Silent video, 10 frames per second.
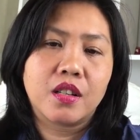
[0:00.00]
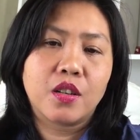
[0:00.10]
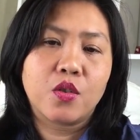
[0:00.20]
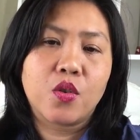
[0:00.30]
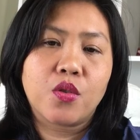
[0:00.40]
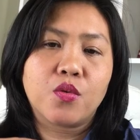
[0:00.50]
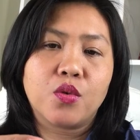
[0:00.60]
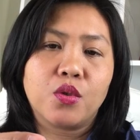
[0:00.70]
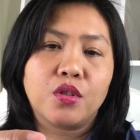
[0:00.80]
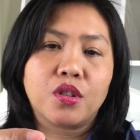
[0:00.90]
Dior
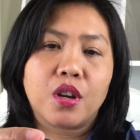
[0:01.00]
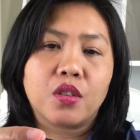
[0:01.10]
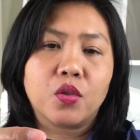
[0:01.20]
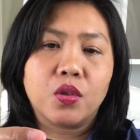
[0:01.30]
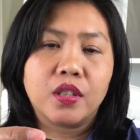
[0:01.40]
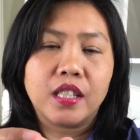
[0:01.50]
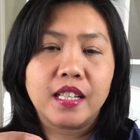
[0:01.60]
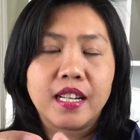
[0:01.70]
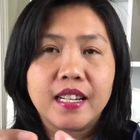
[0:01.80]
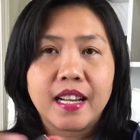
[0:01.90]
Rouge
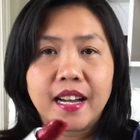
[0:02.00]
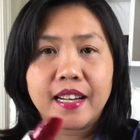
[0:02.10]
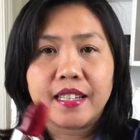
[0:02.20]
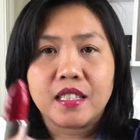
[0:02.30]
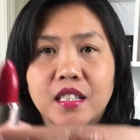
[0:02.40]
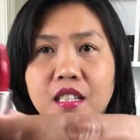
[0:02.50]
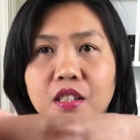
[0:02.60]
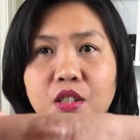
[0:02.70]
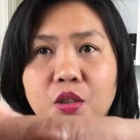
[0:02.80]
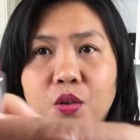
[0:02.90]
Golden Night.
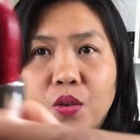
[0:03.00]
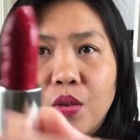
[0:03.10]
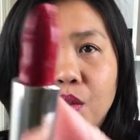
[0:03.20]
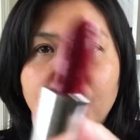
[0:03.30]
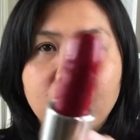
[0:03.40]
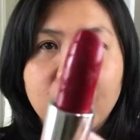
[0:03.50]
So